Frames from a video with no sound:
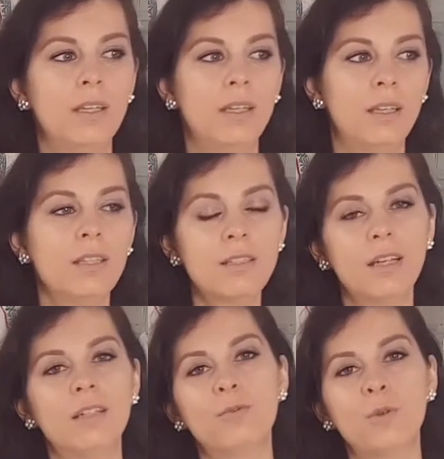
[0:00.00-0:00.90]
And this
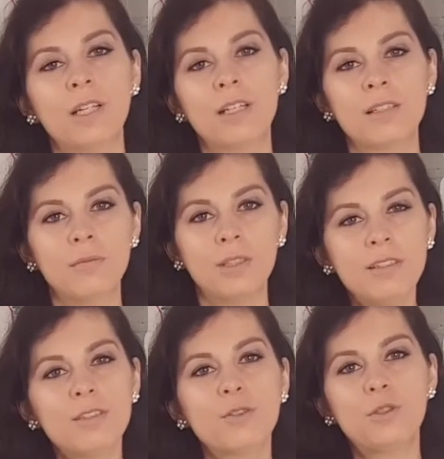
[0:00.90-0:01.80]
kind of orgasm
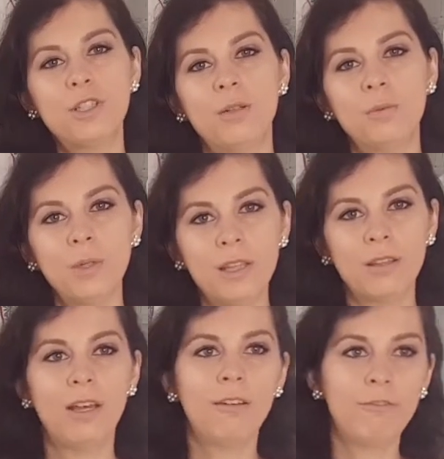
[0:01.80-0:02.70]
is associated with
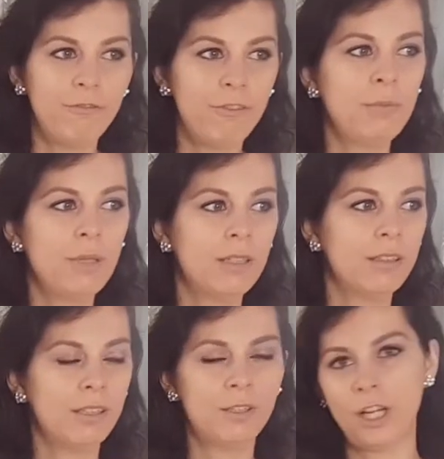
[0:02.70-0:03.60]
female
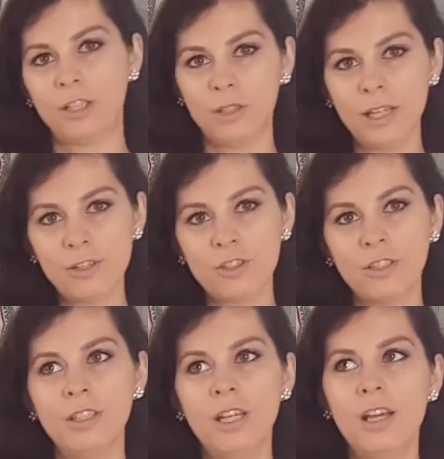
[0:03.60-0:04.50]

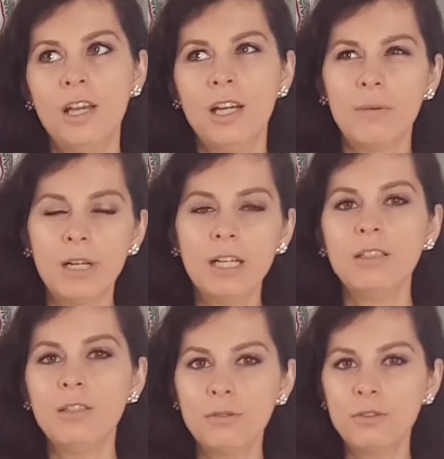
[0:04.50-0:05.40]
ejaculation. I'm not going
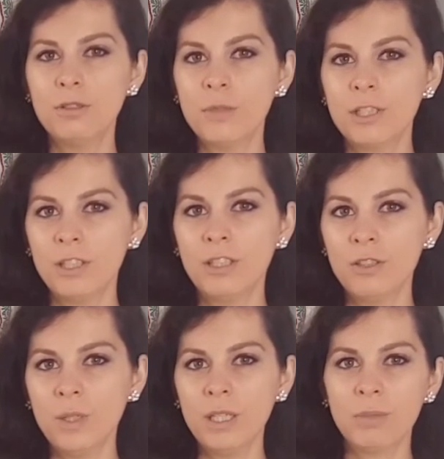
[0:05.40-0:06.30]
to go too much
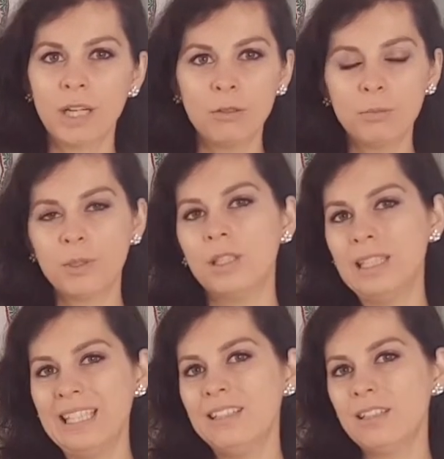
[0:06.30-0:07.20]
into it, but I'll put a
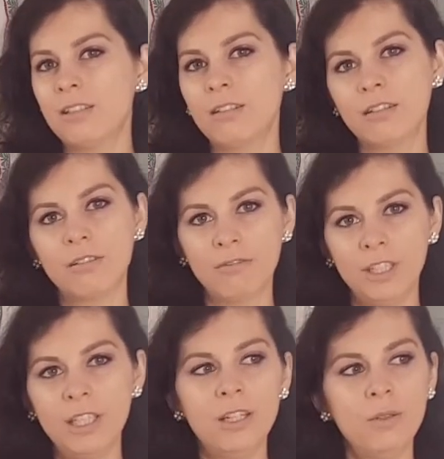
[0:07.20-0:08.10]
link under the
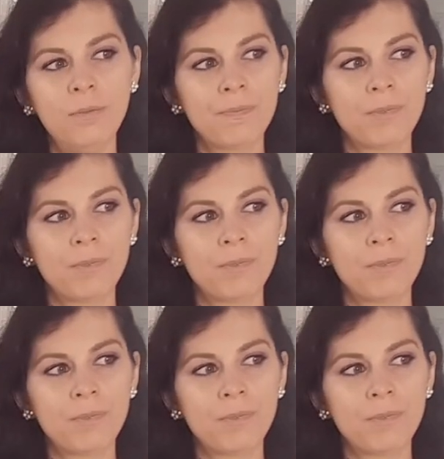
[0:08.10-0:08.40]
video.